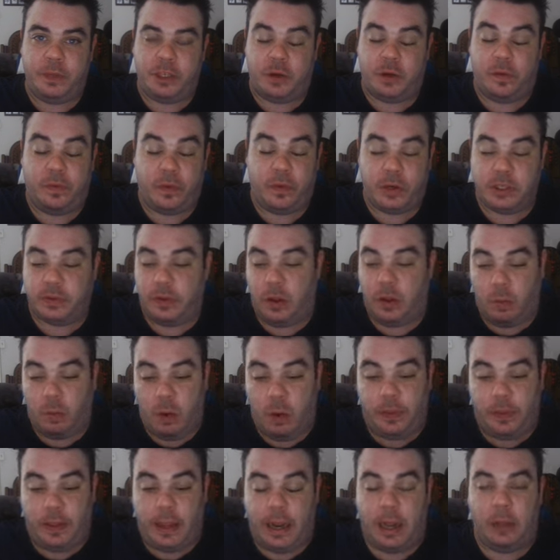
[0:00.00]
So first of all,
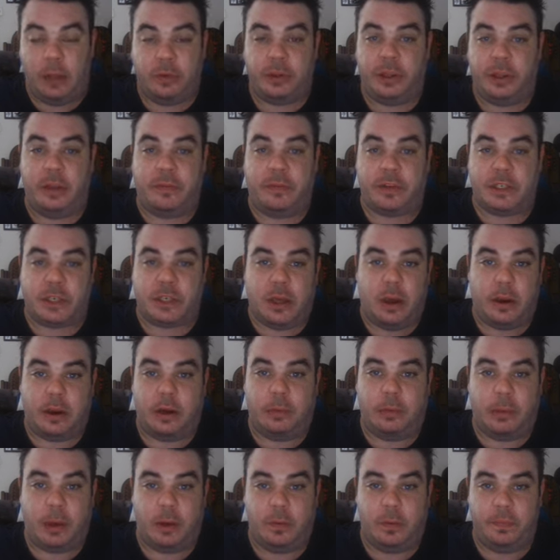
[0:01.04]
what in the hell are you even
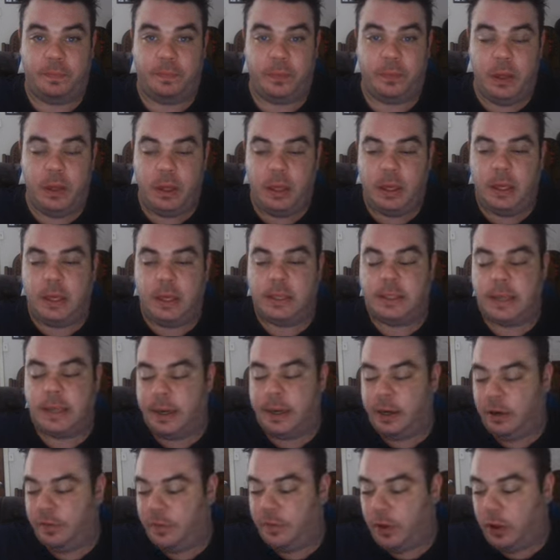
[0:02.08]
talking about?
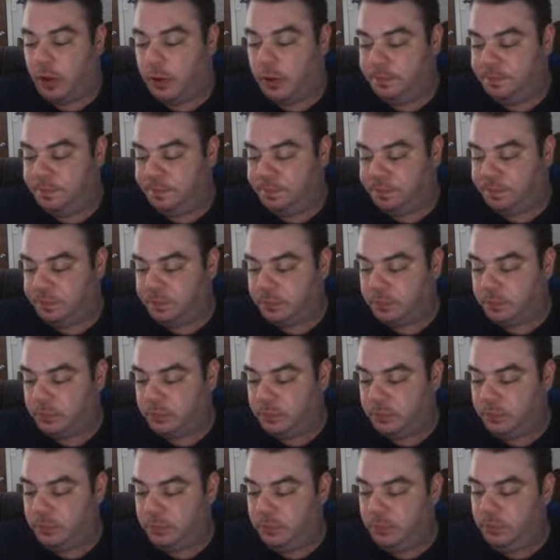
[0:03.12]
Second of all,
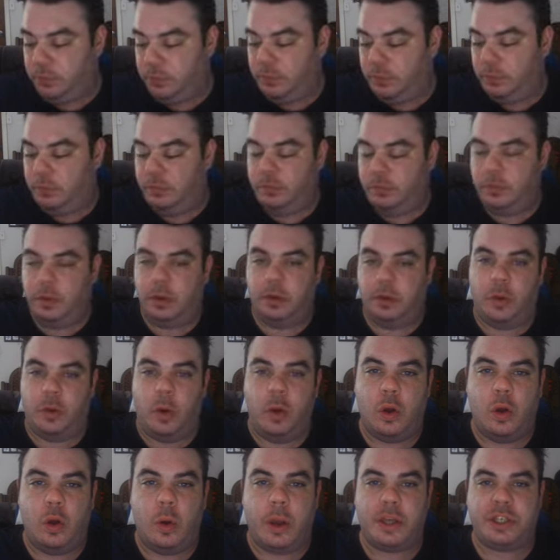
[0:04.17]
the
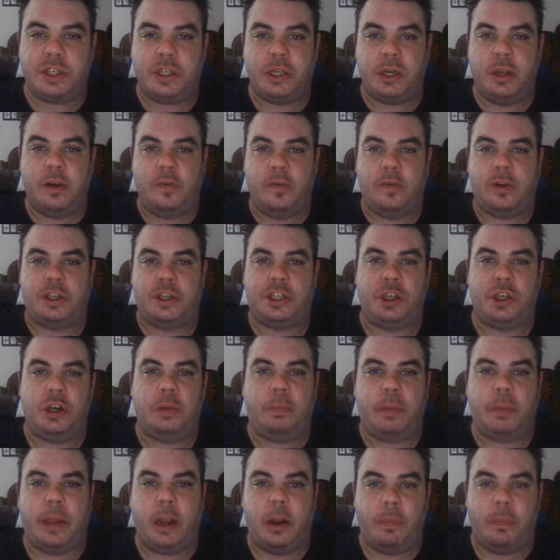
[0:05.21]
whole question of
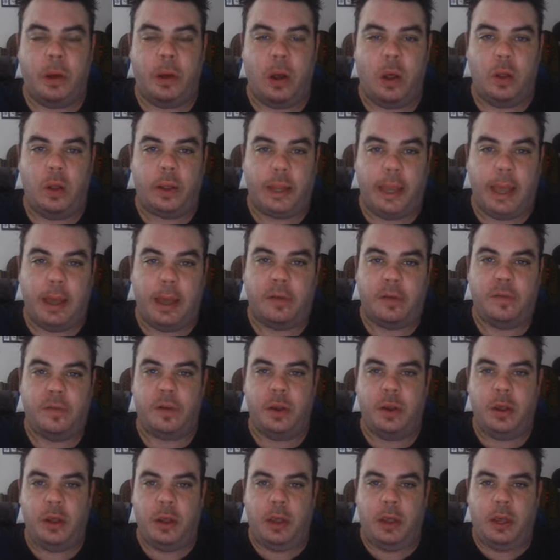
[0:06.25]
should Pierre Poilievre
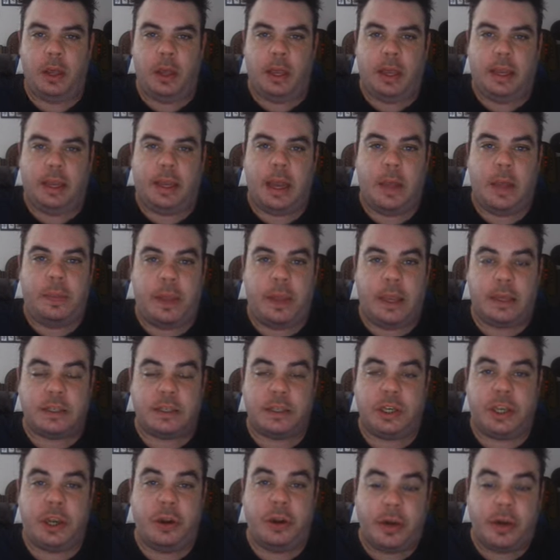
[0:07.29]
get the
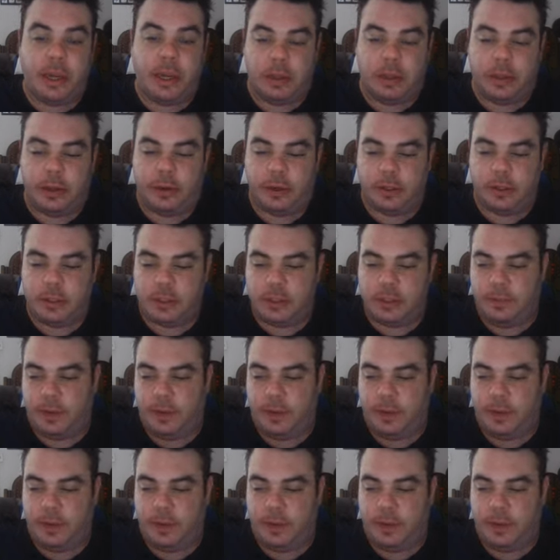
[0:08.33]
security clearance?